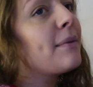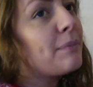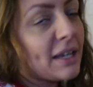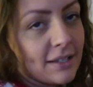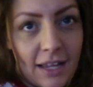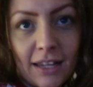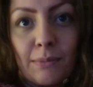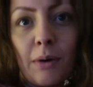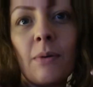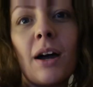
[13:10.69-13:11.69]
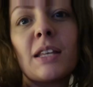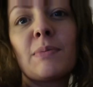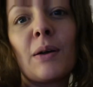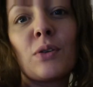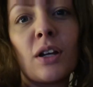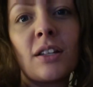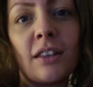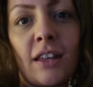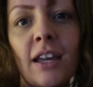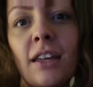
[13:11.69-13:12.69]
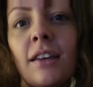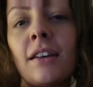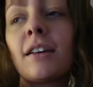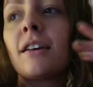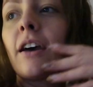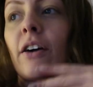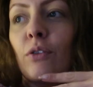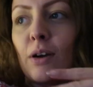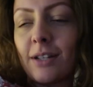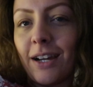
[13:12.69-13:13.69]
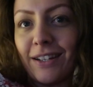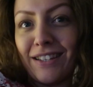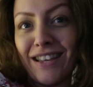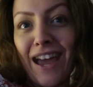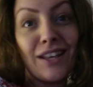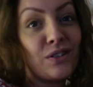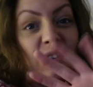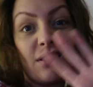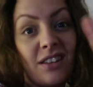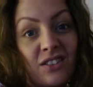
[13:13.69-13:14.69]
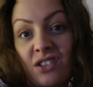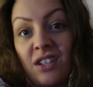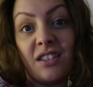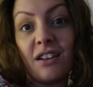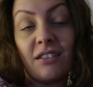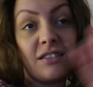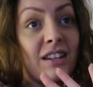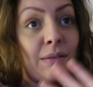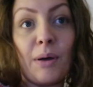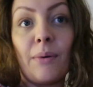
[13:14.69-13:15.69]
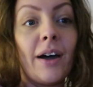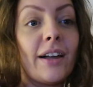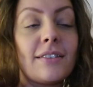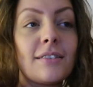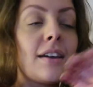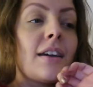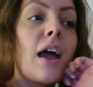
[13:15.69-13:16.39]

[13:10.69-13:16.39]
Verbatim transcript: be extending my words but I'm trying to think of what I'm trying to say, so it's just easier I extend my words.